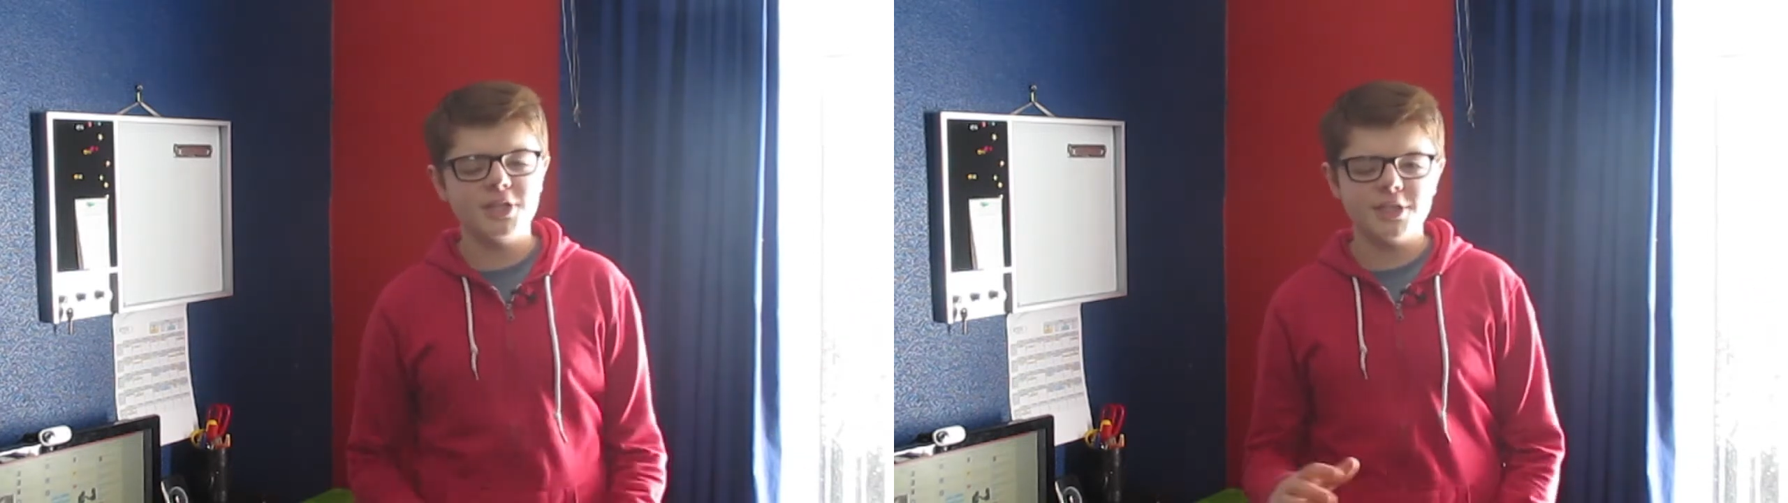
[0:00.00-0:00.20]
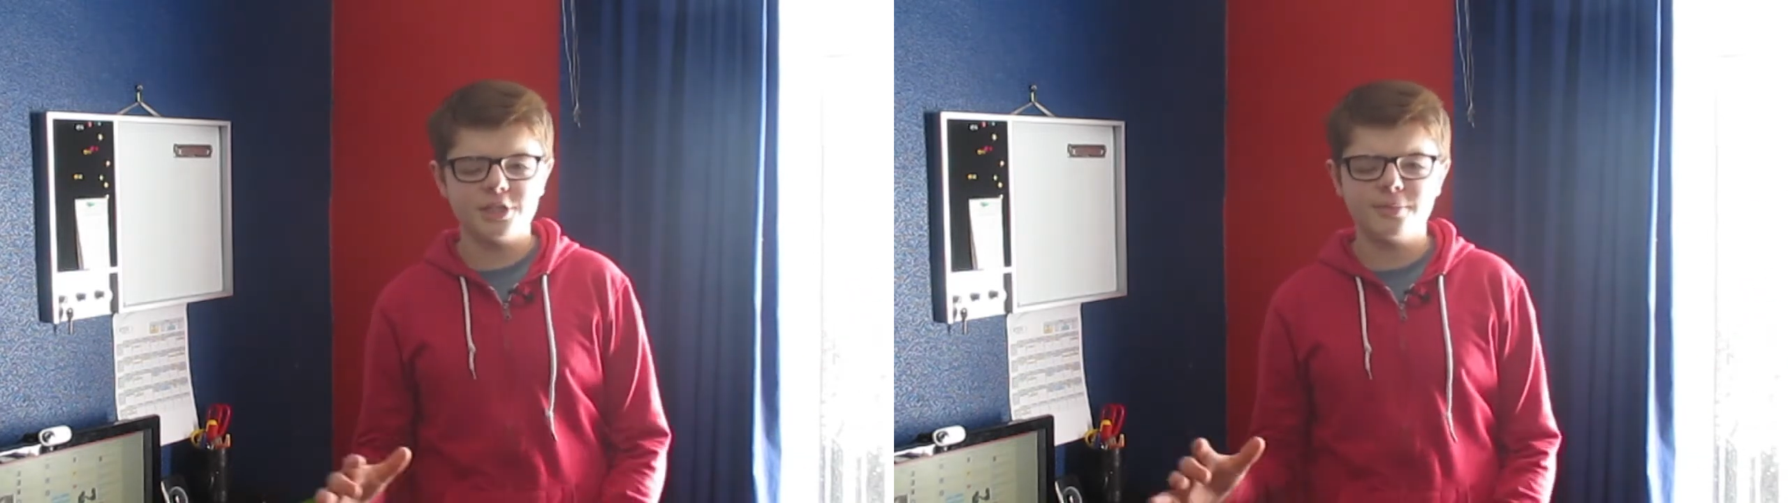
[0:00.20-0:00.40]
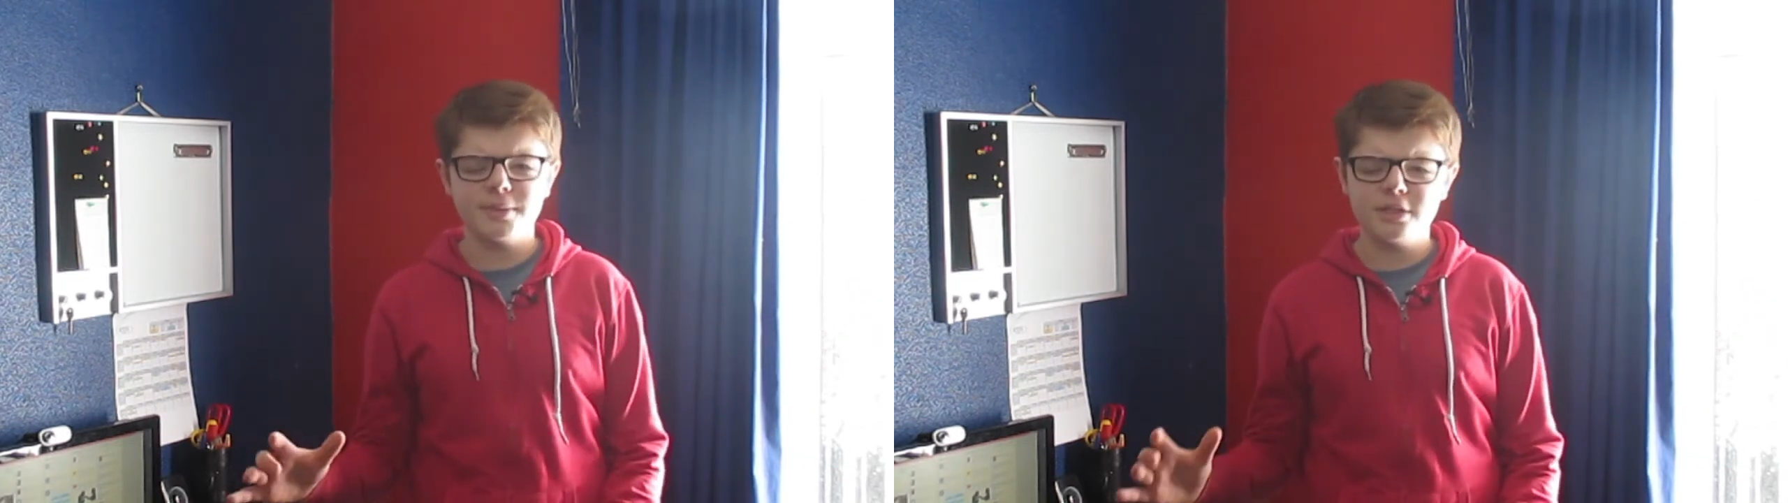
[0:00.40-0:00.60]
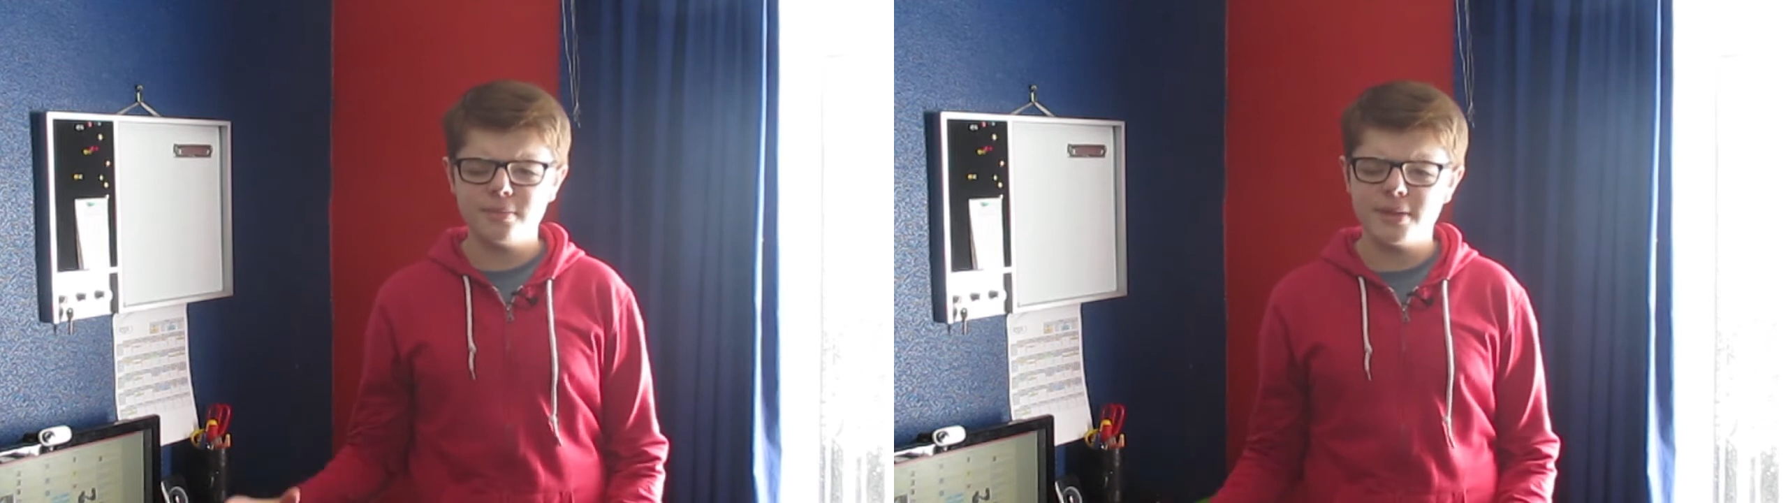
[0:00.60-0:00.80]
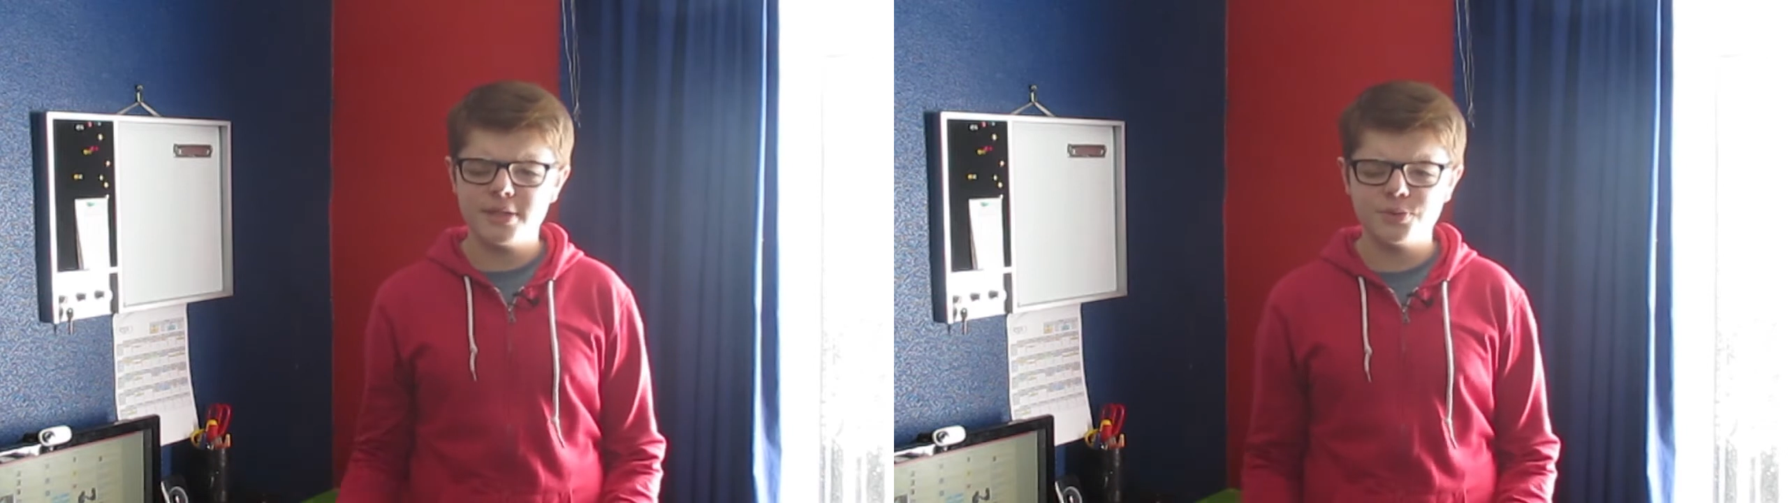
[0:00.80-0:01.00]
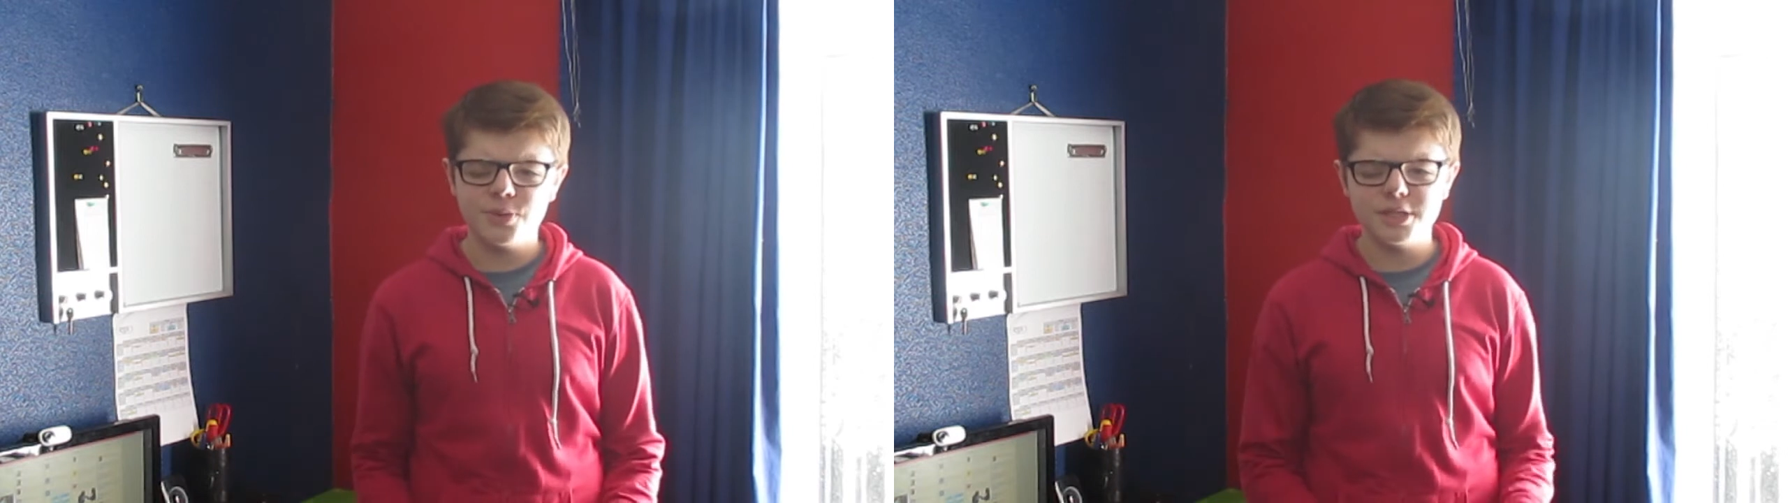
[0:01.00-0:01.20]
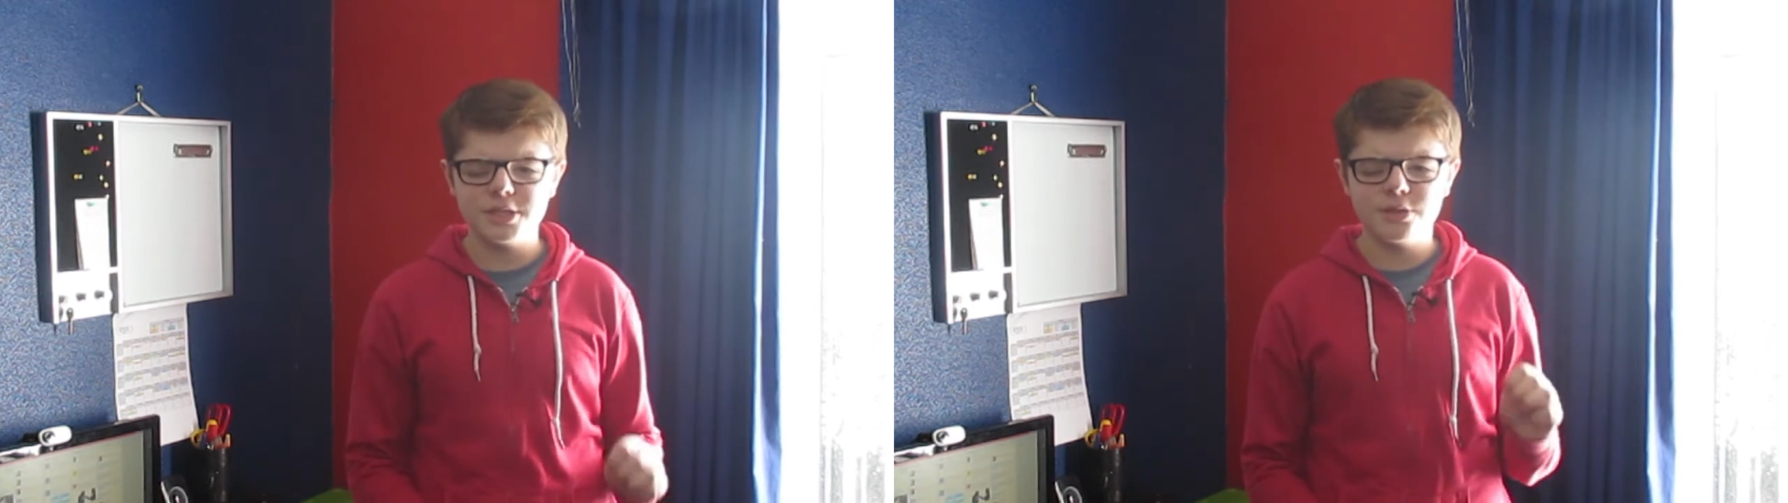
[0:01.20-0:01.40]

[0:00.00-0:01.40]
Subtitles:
change it up a little bit this week.